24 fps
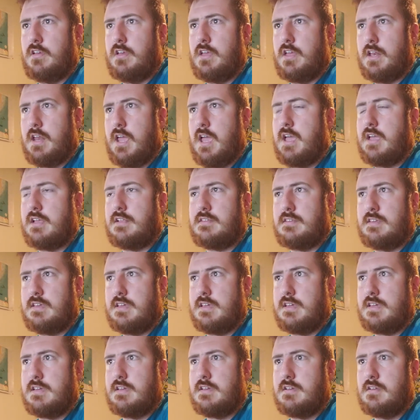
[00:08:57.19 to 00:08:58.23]
in AT
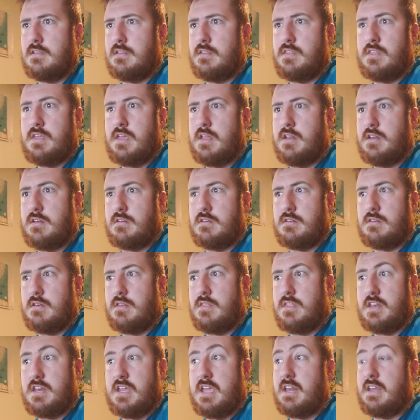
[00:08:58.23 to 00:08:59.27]
than
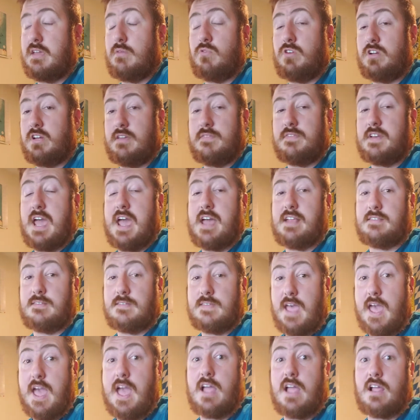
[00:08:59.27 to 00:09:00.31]
anyone even had
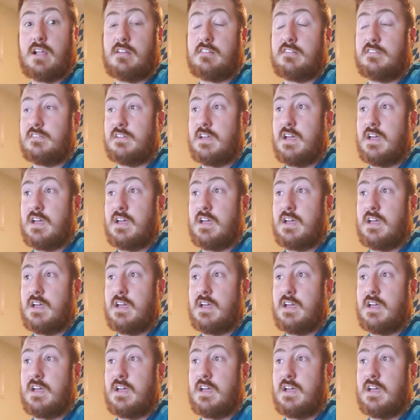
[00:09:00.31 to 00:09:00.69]
tanks